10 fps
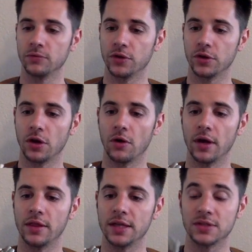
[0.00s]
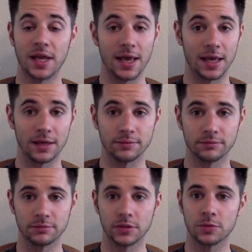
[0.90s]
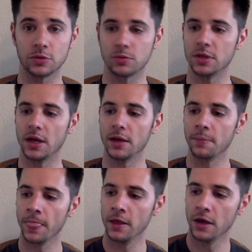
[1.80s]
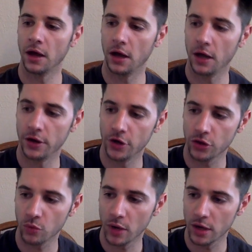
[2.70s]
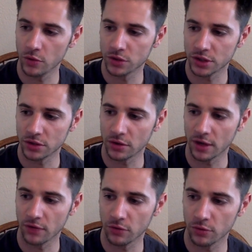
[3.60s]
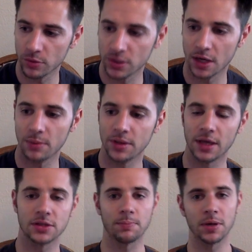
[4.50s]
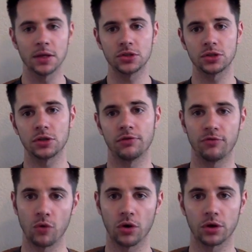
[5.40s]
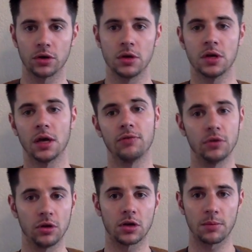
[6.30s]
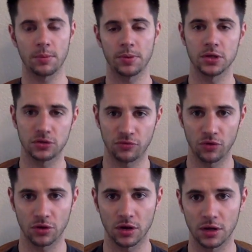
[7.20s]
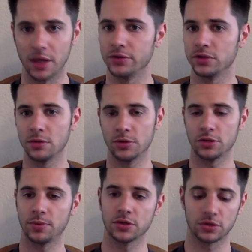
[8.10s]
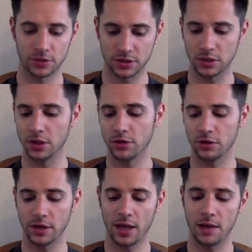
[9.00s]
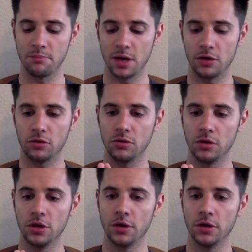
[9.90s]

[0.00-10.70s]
There you go, and that's an A. That's supposed to be an A. Another way, which I don't have one with me today, but that is a pitchfork. If you look up a pitchfork online, you'll see a bunch of pictures. It's literally a metal